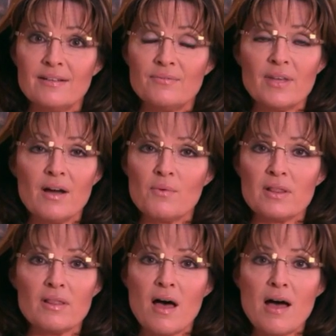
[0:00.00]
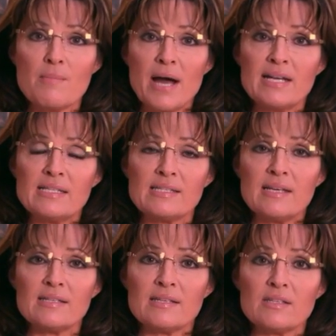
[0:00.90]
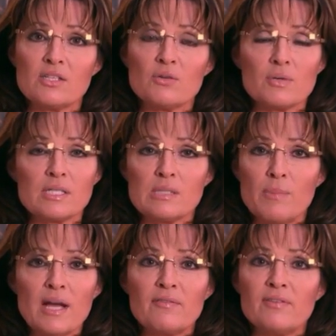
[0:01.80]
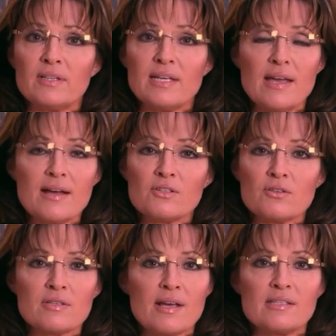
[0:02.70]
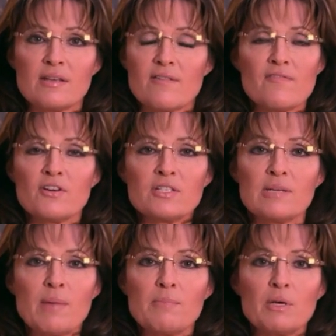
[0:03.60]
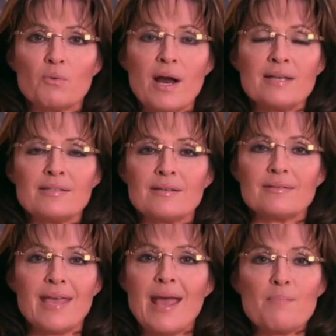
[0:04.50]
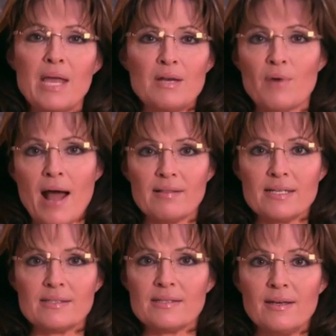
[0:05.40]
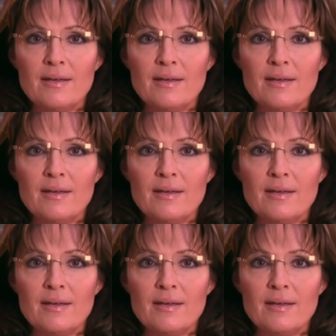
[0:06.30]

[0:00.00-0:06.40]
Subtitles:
not with law-abiding citizens who respectfully exercise their First Amendment rights at campaign rallies,